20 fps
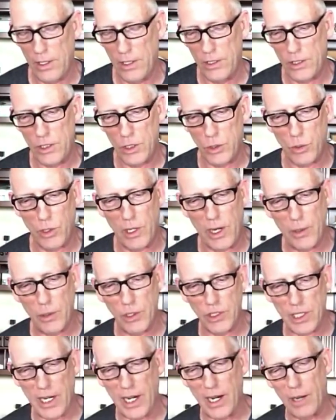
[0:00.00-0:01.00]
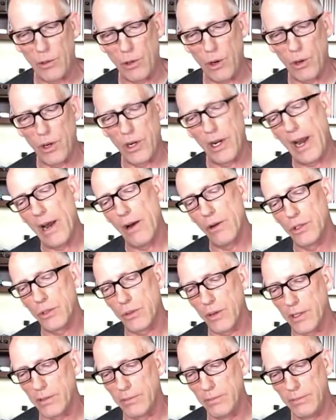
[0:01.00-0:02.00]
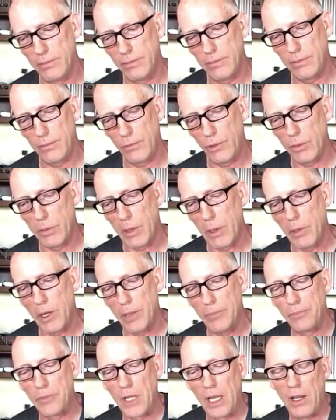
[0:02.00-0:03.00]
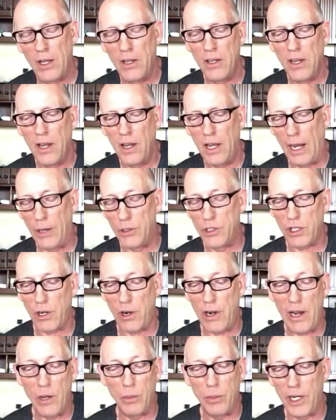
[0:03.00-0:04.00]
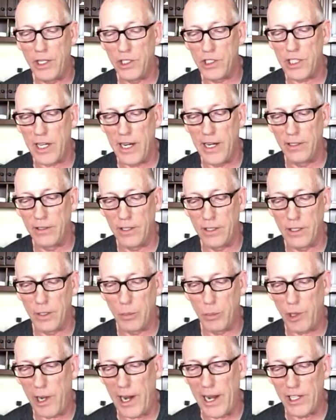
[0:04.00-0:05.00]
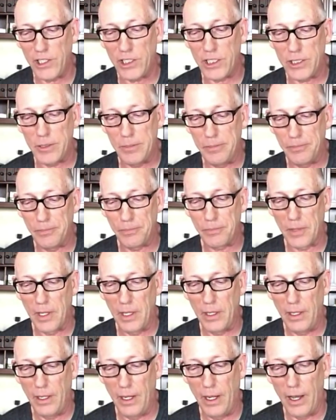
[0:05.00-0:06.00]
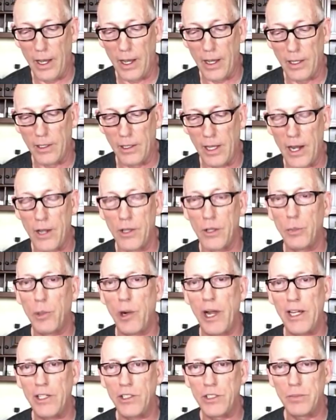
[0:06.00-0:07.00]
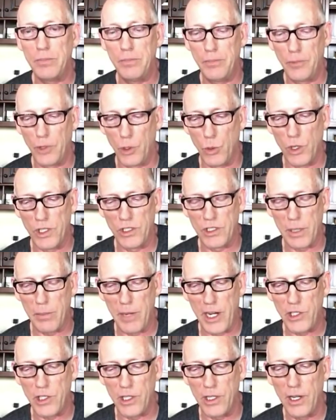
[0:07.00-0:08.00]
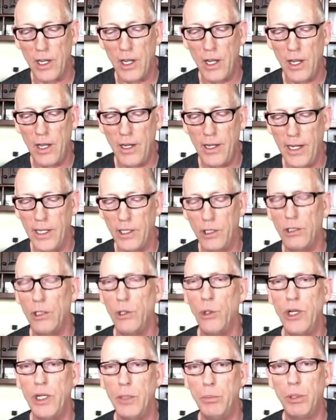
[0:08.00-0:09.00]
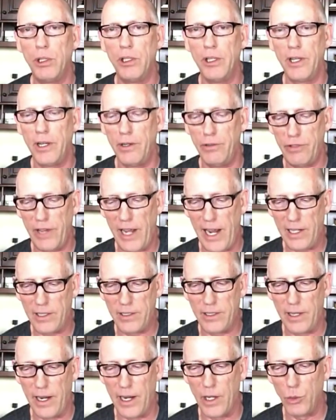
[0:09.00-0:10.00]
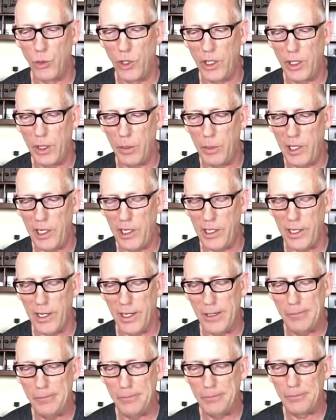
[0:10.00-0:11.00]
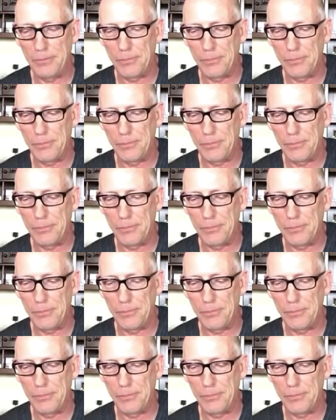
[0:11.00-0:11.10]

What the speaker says: This is what I would say. I wrote it down so I'd remember it. I would start out by saying that the press, a lot of the press, the ones I mentioned, including PolitiFact and Wikipedia,